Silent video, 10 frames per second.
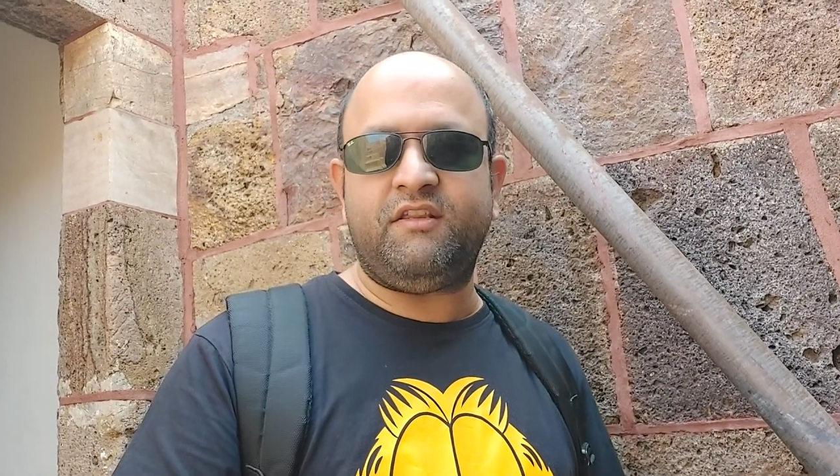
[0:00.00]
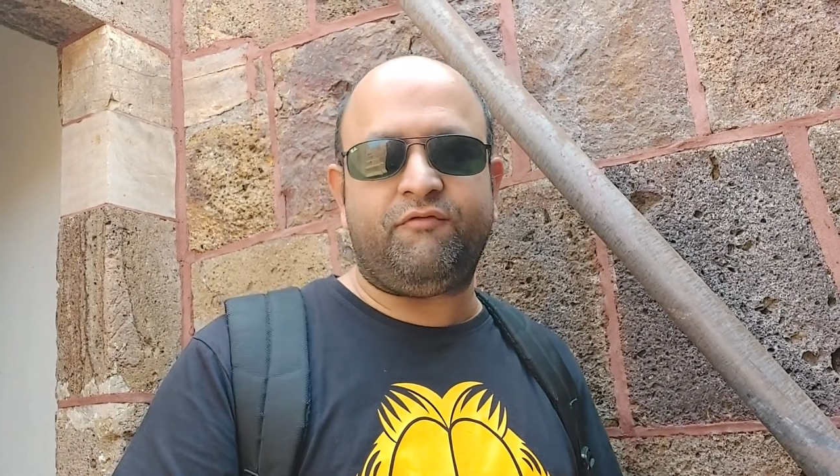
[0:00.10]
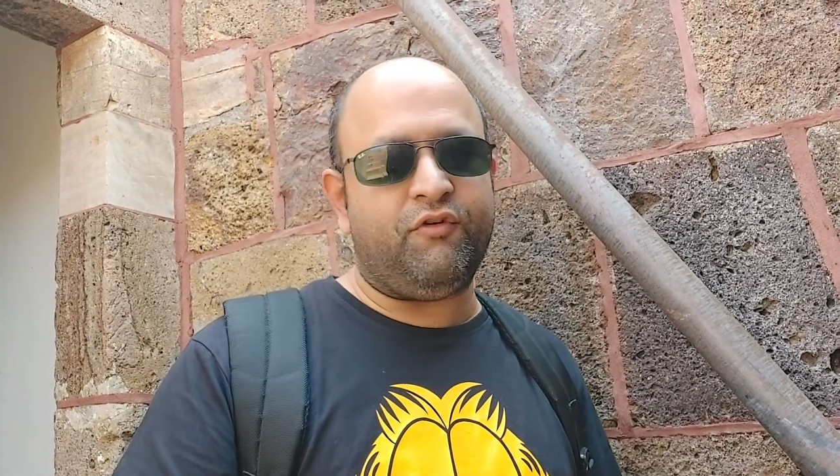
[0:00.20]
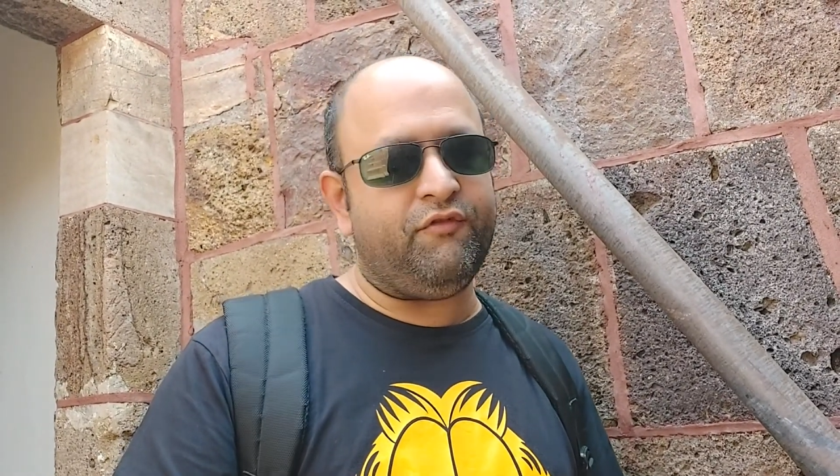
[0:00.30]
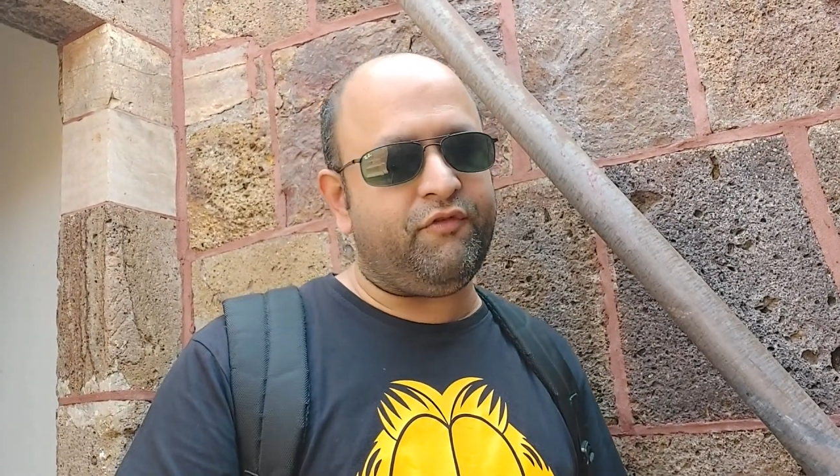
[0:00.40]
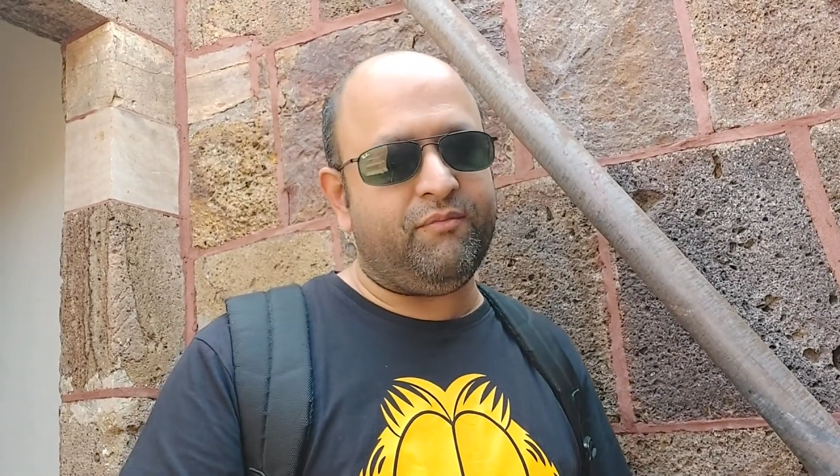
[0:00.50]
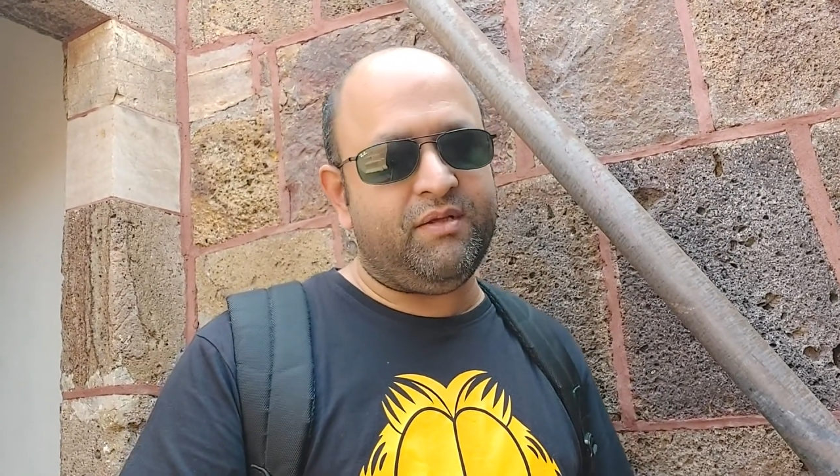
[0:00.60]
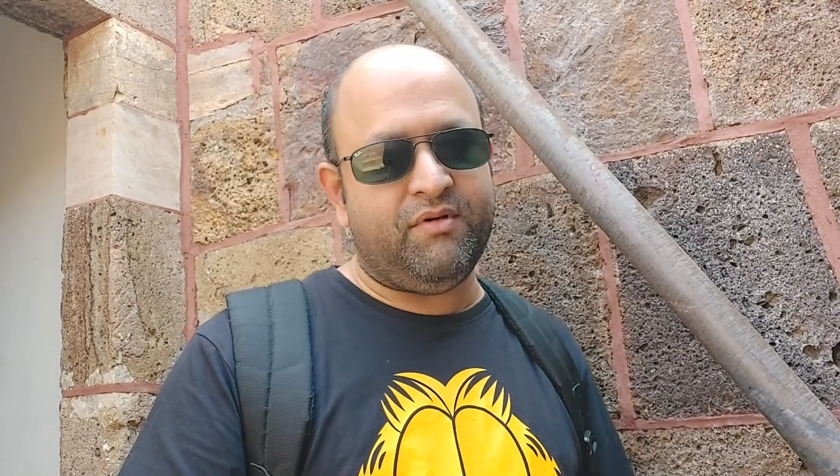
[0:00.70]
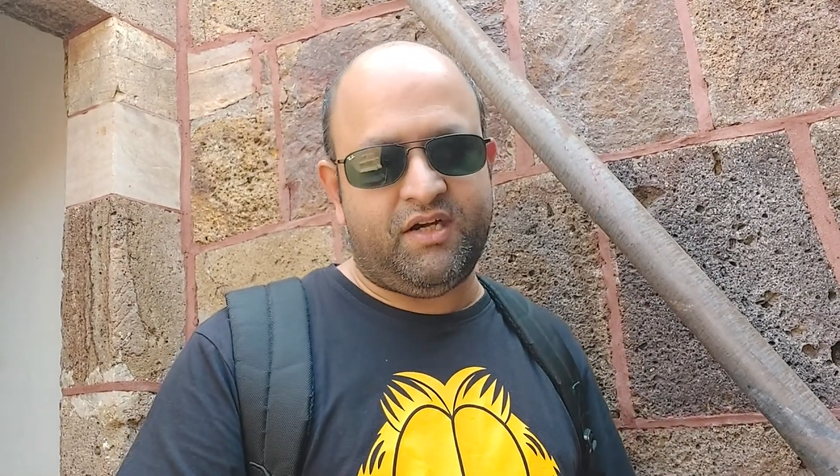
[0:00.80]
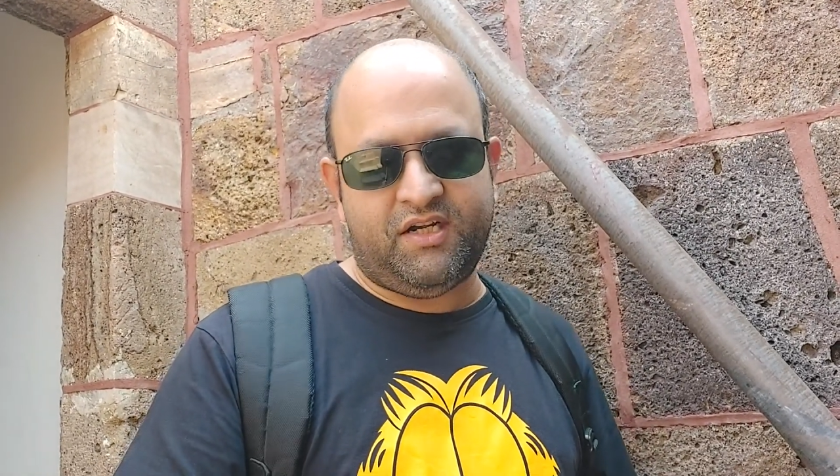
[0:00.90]
this fort from the
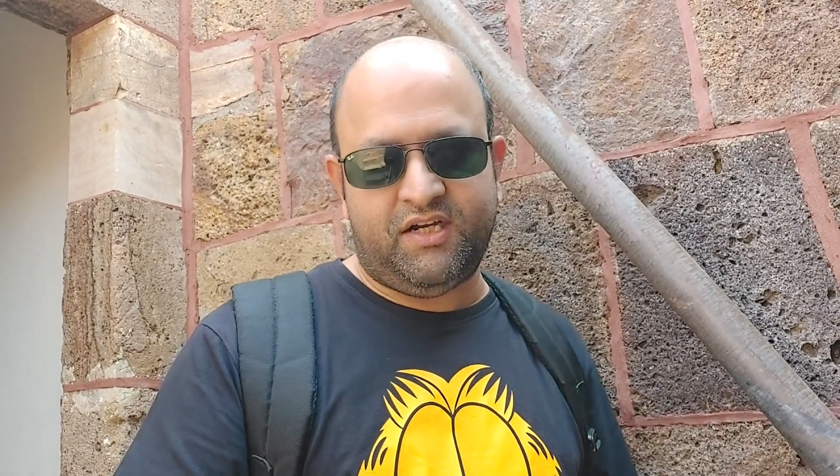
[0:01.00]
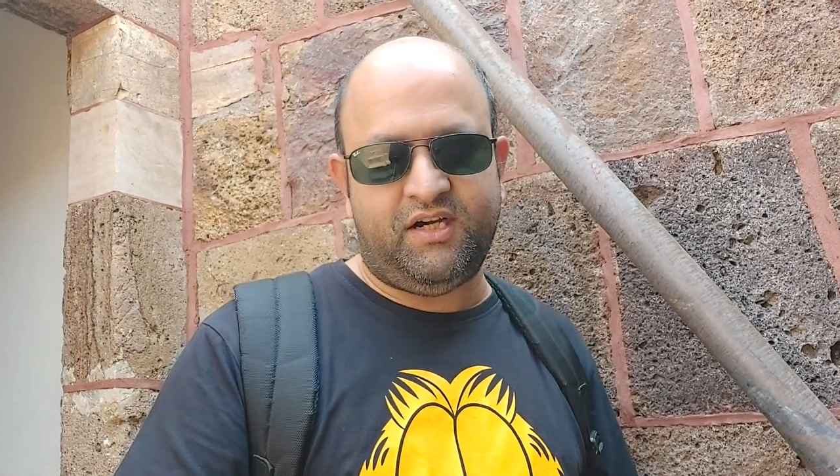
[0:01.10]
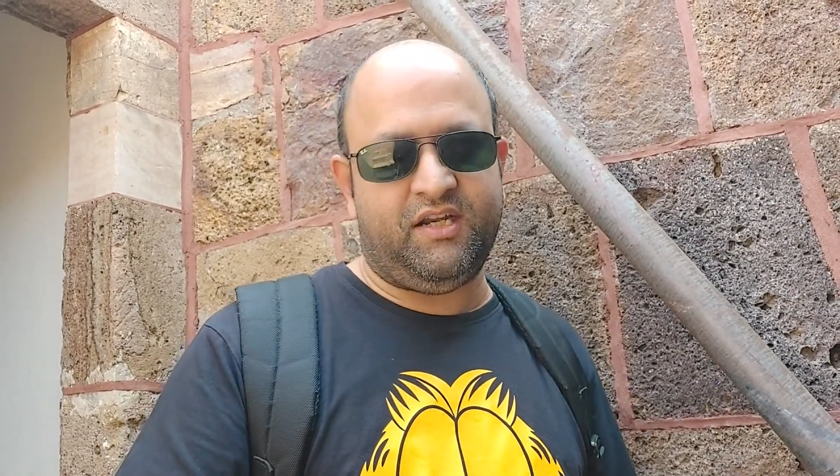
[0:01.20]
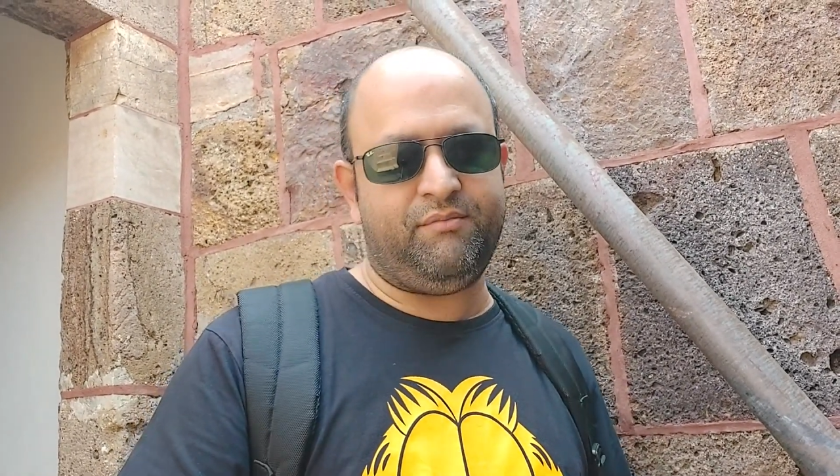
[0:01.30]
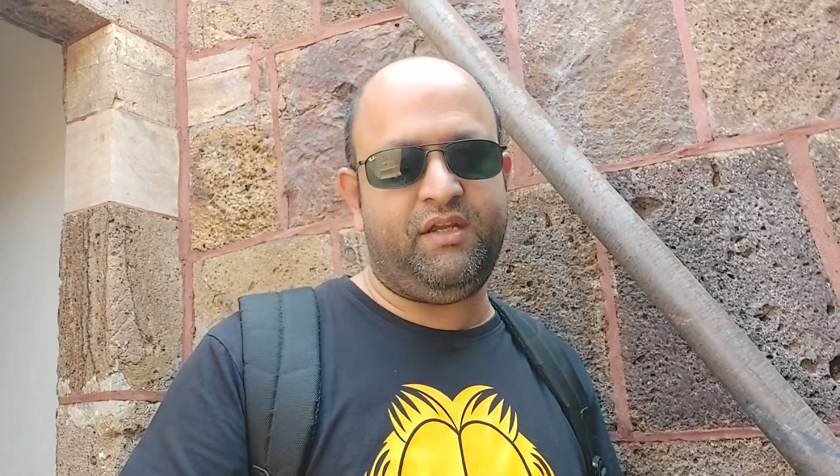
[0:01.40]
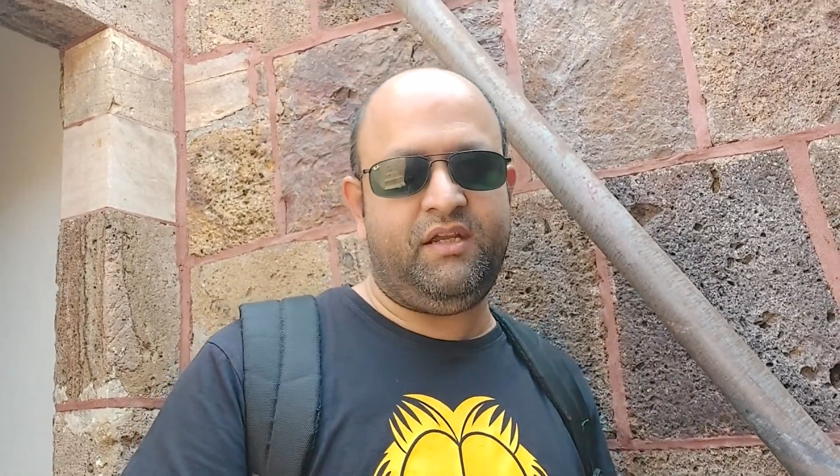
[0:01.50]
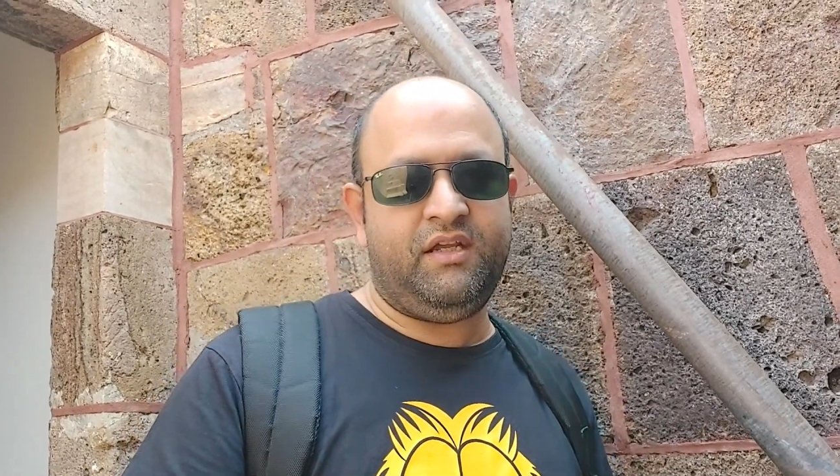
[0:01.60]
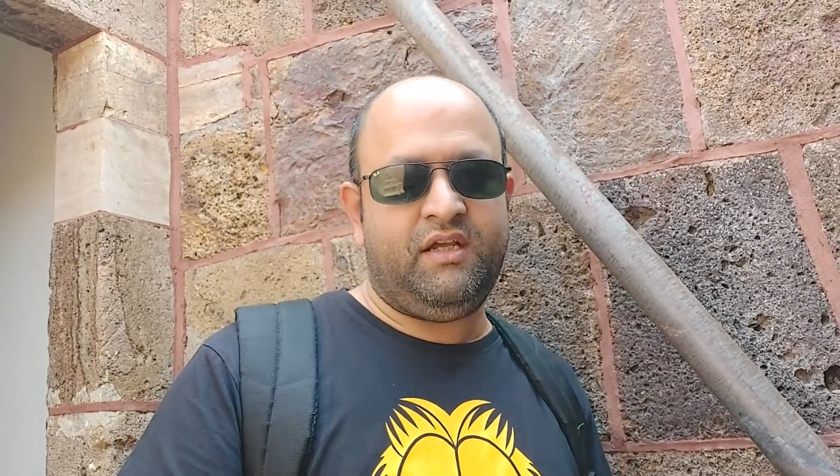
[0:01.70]
Maratha army.